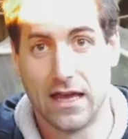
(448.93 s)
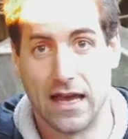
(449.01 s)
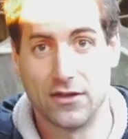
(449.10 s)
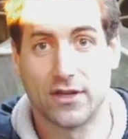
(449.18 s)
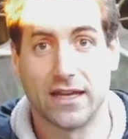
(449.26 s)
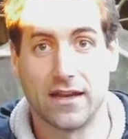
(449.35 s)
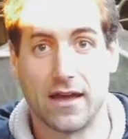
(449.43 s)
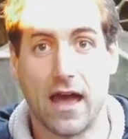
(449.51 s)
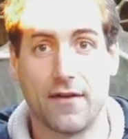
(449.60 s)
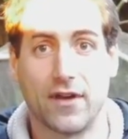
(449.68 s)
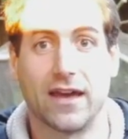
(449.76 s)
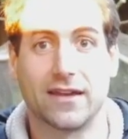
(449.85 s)
and you can
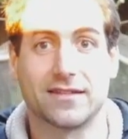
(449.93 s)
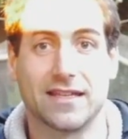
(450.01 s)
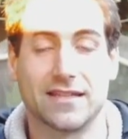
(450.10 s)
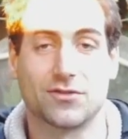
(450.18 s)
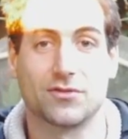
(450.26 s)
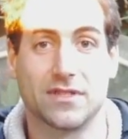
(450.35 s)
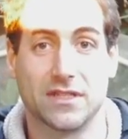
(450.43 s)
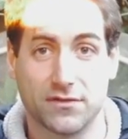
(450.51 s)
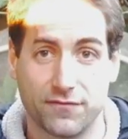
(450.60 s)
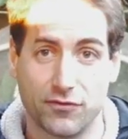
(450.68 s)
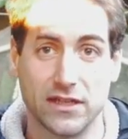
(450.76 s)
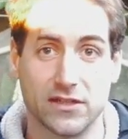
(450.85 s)
have access to this
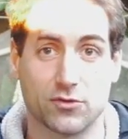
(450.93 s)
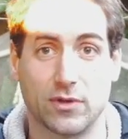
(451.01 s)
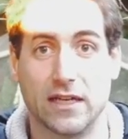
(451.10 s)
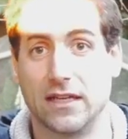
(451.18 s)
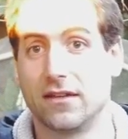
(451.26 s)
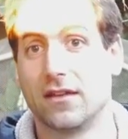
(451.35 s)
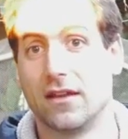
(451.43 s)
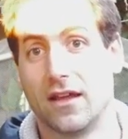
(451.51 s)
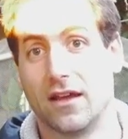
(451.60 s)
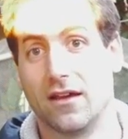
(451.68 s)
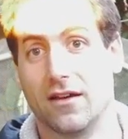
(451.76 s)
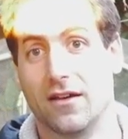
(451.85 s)
free training
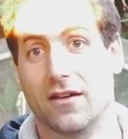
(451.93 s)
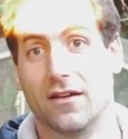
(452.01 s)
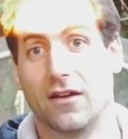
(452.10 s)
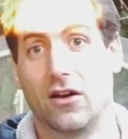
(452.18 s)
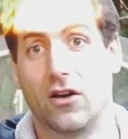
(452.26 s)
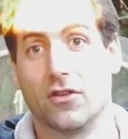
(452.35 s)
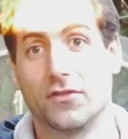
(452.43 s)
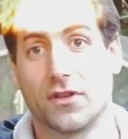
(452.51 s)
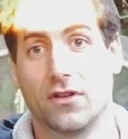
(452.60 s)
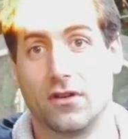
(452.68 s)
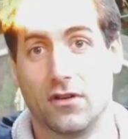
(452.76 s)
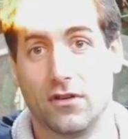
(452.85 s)
on
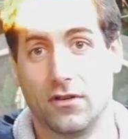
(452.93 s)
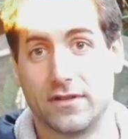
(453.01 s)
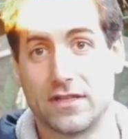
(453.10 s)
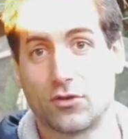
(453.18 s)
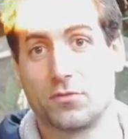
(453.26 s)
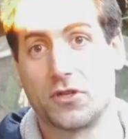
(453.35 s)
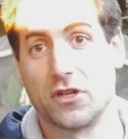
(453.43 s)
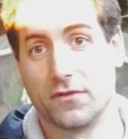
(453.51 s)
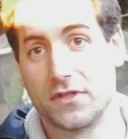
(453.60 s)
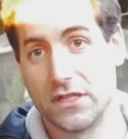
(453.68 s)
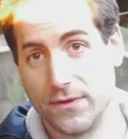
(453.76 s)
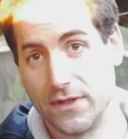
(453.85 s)
the description
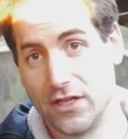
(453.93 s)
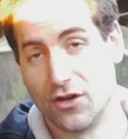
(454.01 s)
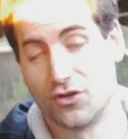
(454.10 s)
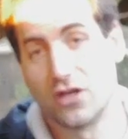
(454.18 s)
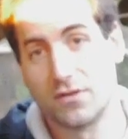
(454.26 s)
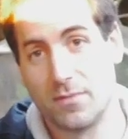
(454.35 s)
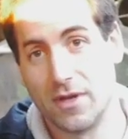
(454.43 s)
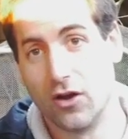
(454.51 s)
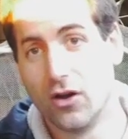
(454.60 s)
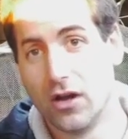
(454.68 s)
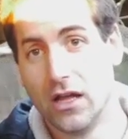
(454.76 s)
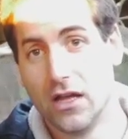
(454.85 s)
of this video just below.